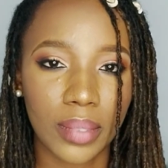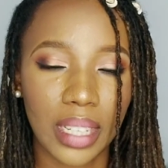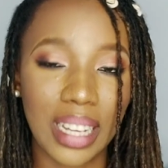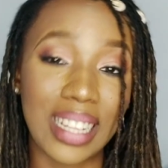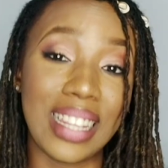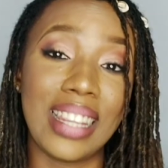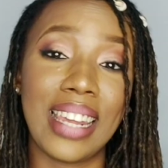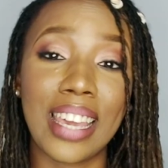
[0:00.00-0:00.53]

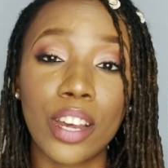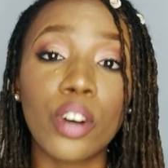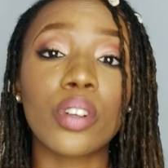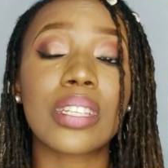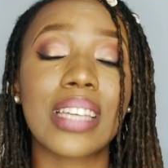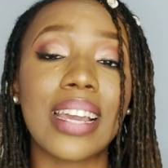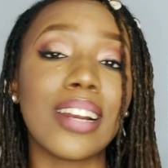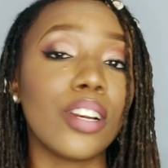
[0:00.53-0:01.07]
in
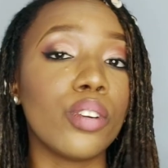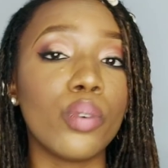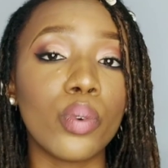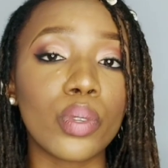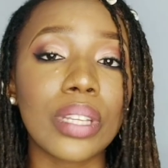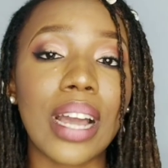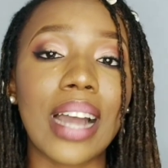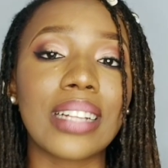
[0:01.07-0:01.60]
Lagos
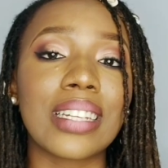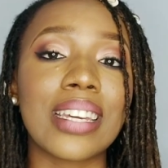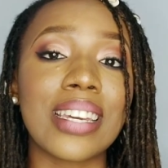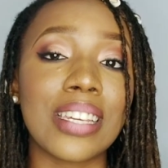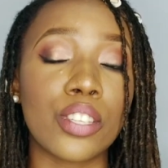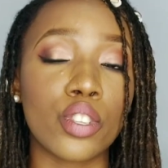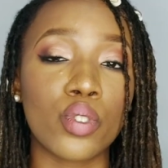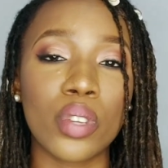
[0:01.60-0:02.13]
alone, and
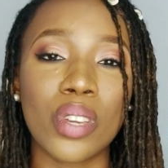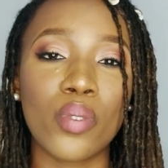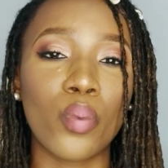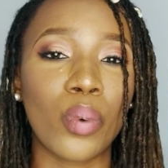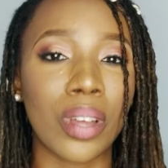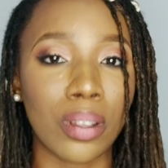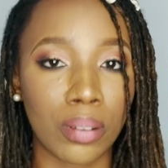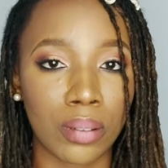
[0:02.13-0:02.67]
he is doing
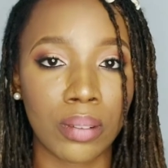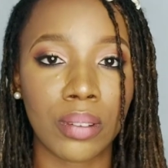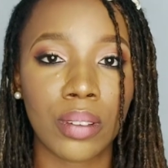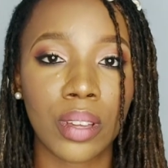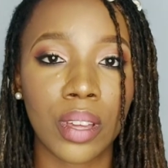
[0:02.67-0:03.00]
well.